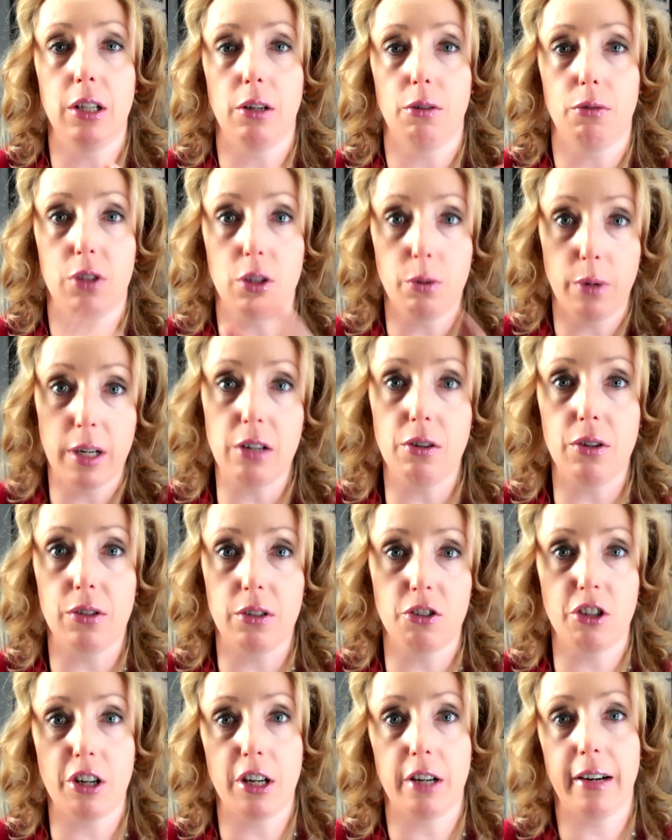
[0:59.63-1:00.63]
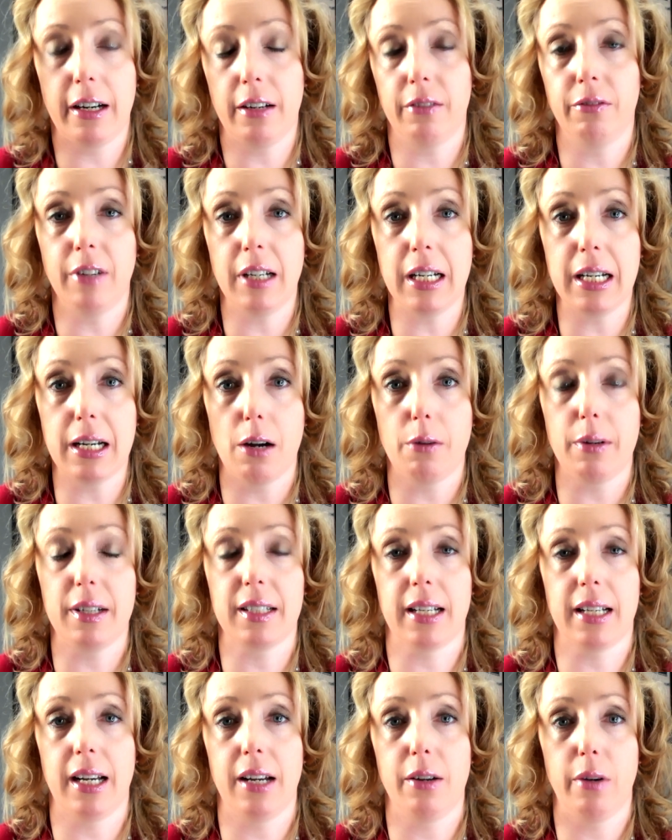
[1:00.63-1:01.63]
you know, doing user-generated video
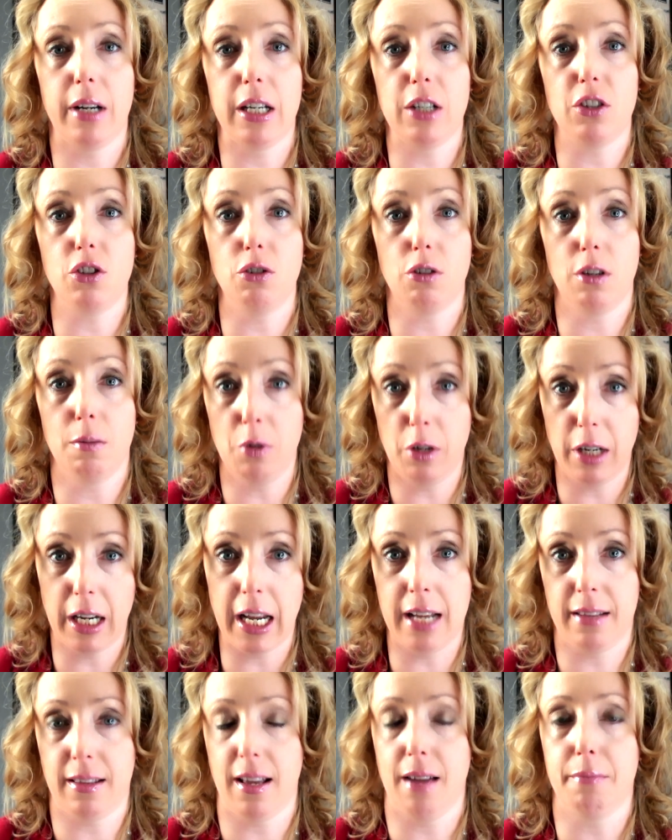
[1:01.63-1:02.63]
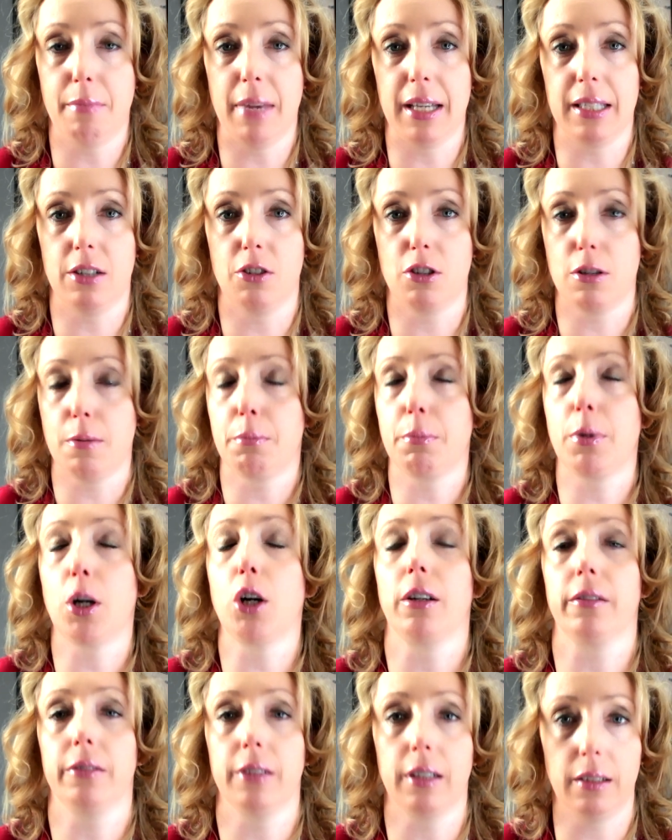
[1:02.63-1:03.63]
is going to communicate that message
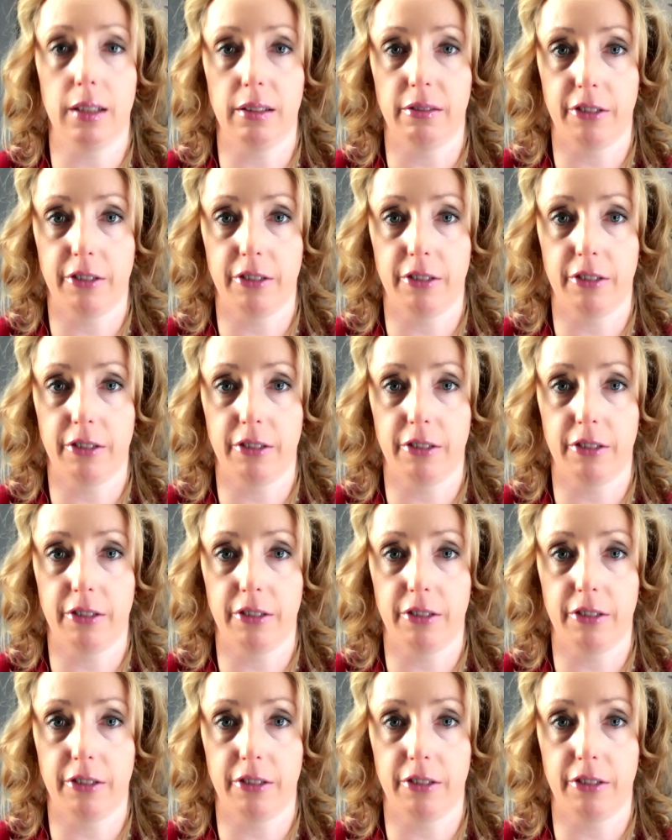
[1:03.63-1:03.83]
perfectly